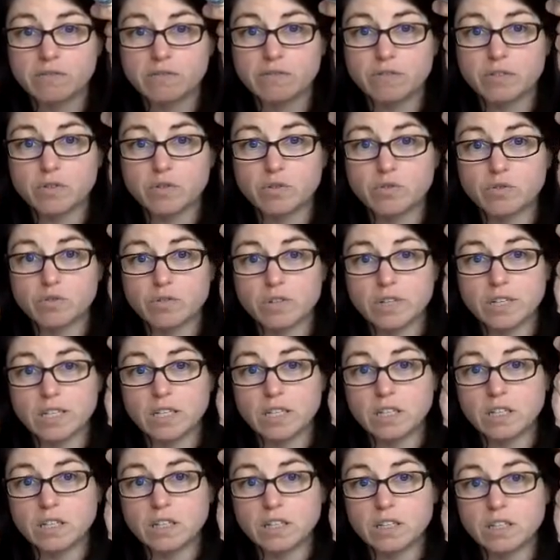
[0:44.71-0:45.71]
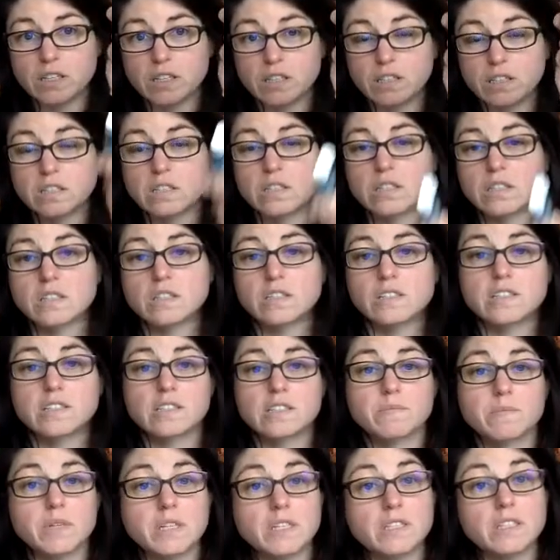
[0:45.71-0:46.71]
Viridian
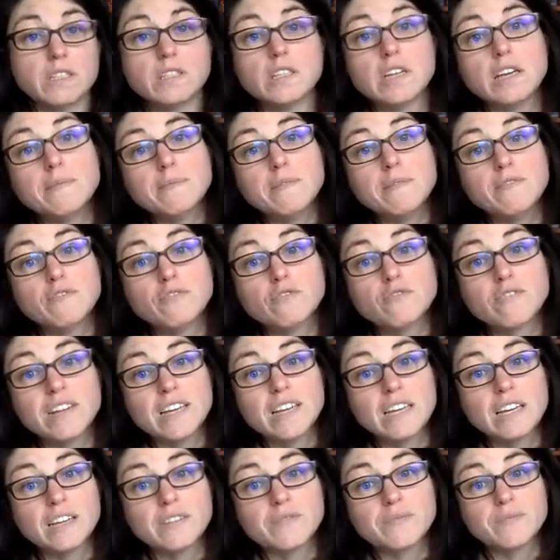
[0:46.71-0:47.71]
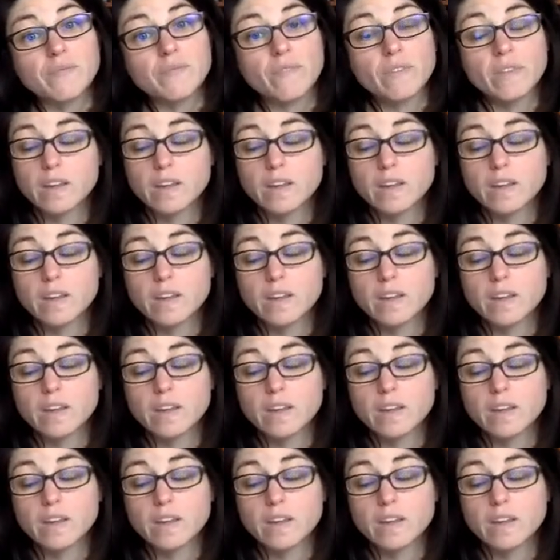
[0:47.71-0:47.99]
just means a type of green.